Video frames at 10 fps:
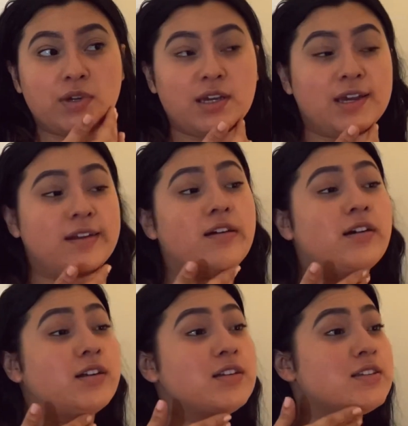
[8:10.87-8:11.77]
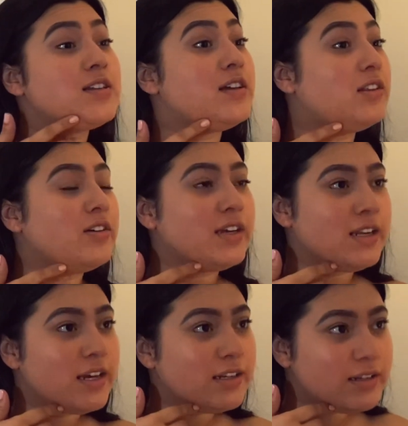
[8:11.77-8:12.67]
And honestly, looking
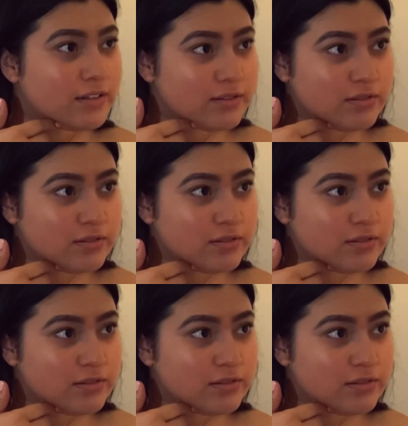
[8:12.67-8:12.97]
at it